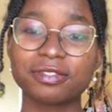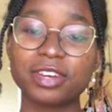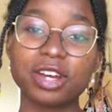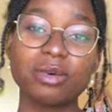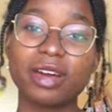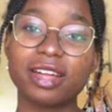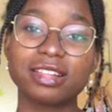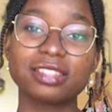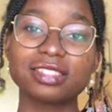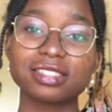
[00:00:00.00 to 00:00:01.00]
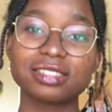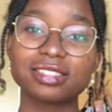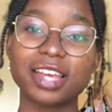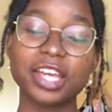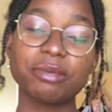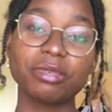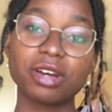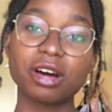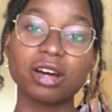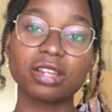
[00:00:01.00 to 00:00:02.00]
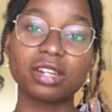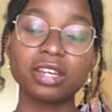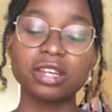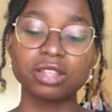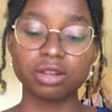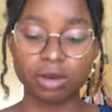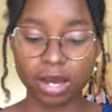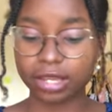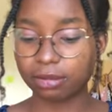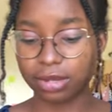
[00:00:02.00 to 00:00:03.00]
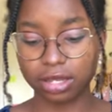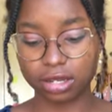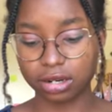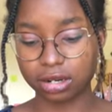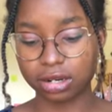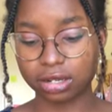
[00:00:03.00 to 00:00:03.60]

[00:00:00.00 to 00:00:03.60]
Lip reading: Farewell. I am gone, though I am here.